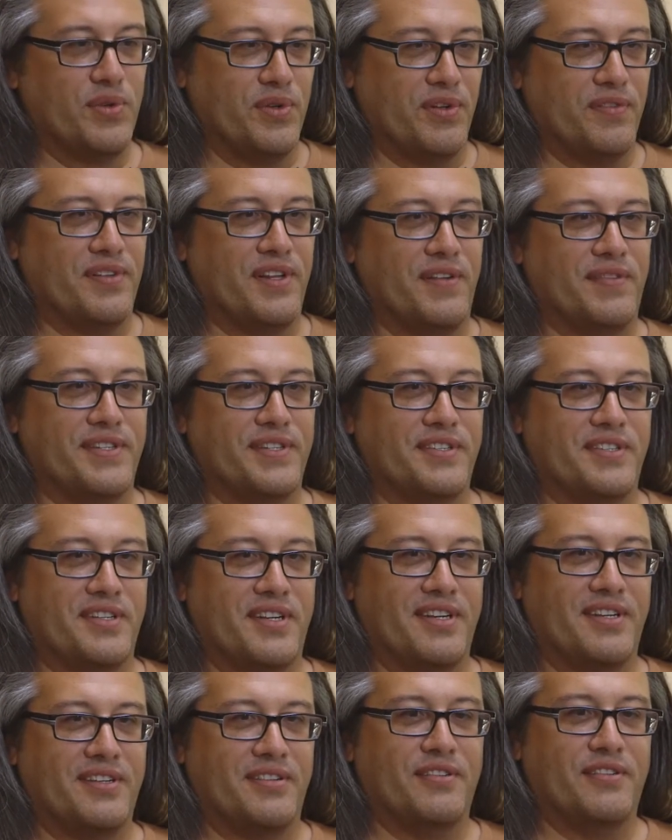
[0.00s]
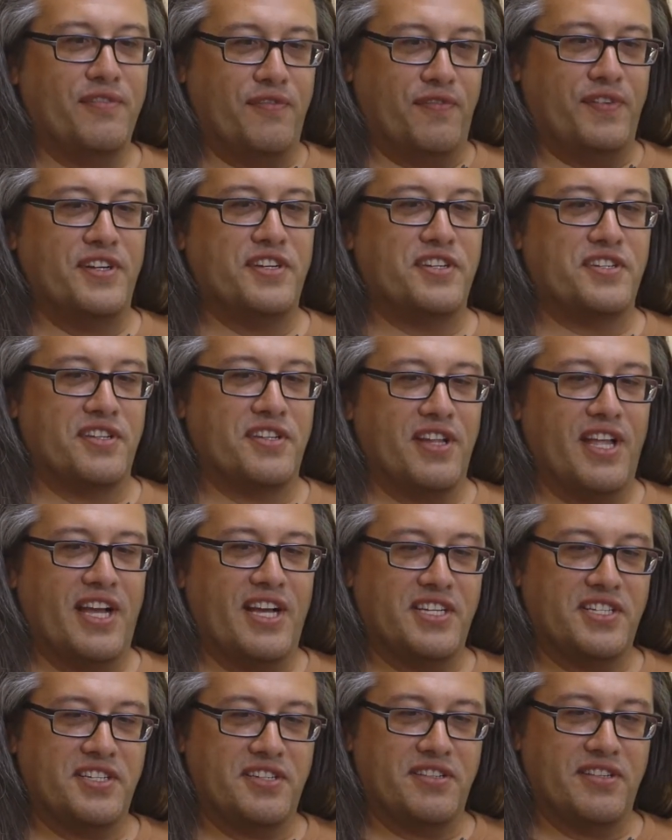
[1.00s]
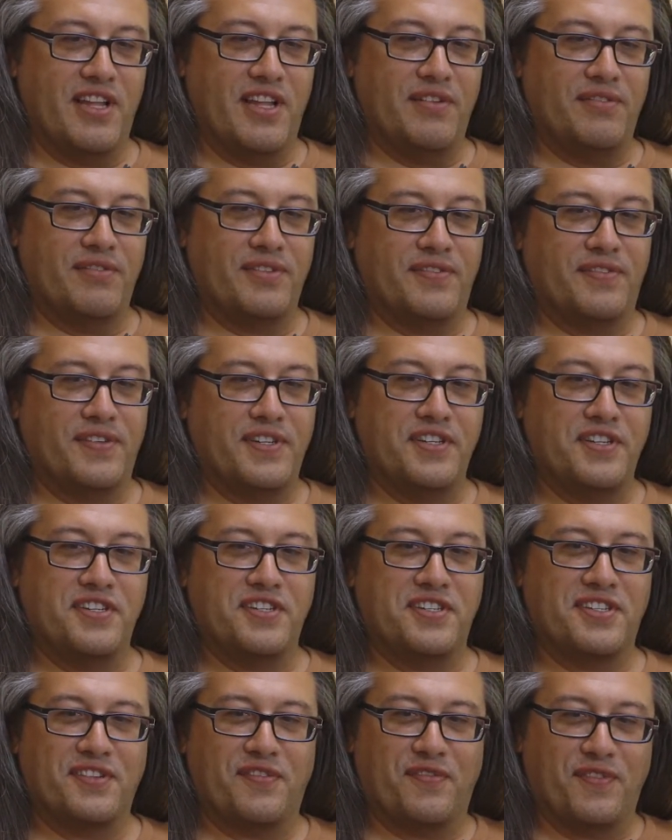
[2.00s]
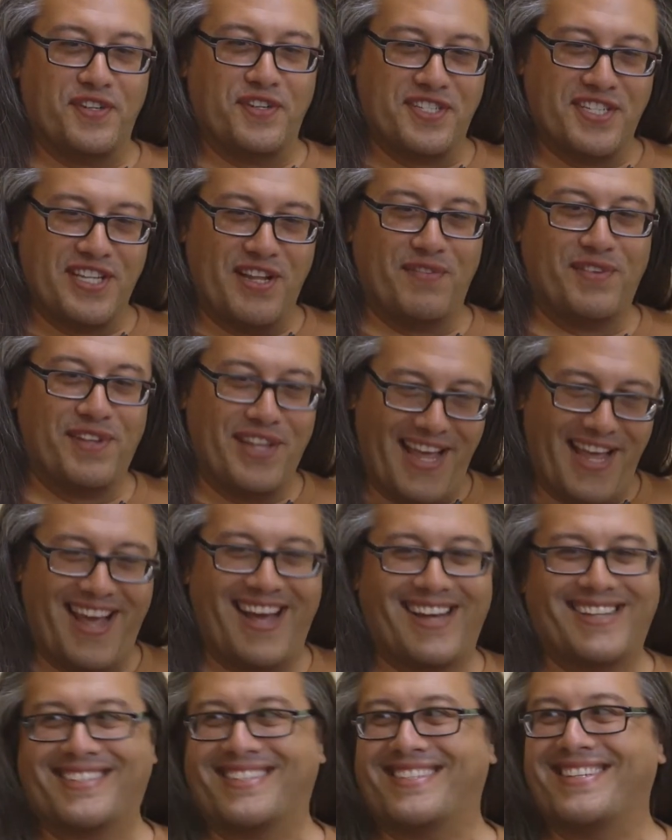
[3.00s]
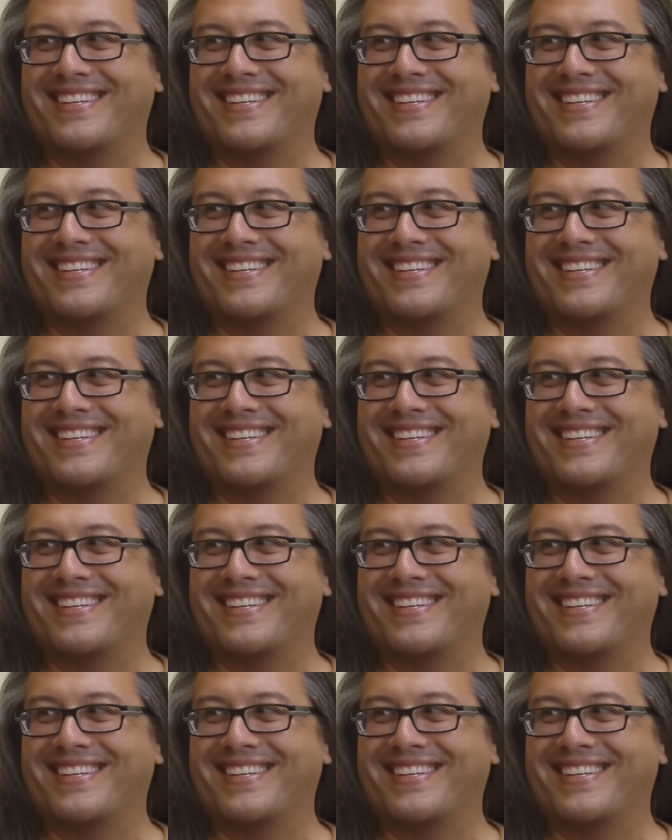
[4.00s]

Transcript: rule of level design. Finish the first level last.